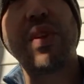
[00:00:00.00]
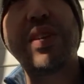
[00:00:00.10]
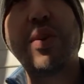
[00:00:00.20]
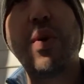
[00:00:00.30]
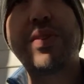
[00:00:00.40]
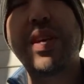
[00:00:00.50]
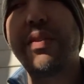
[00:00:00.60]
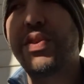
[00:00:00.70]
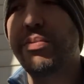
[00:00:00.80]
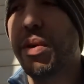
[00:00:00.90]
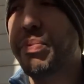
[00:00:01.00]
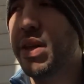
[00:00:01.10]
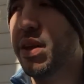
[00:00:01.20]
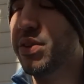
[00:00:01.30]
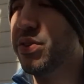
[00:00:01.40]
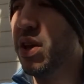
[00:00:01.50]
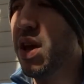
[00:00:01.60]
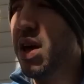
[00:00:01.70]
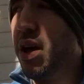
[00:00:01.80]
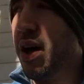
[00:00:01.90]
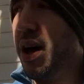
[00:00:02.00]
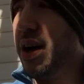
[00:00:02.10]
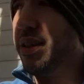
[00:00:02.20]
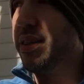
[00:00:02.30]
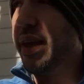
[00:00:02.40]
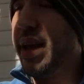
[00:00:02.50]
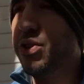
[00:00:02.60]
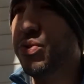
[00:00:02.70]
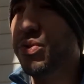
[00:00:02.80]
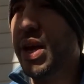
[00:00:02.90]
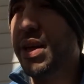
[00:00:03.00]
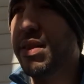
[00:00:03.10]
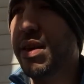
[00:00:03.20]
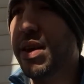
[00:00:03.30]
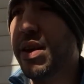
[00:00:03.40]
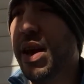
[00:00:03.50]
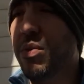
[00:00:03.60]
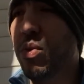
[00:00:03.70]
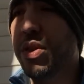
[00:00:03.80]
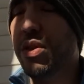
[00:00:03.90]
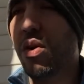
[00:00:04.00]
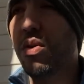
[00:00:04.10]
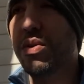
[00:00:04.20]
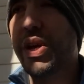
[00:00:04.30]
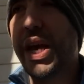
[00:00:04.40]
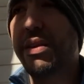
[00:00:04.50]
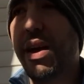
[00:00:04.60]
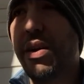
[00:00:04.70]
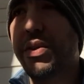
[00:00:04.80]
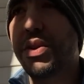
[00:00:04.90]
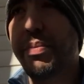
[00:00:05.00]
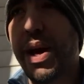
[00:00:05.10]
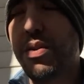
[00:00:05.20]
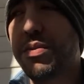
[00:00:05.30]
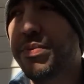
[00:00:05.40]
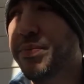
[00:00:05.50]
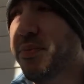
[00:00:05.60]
because he wants to give some opinions on the Andrew Tate thing and what the whole takedown is about.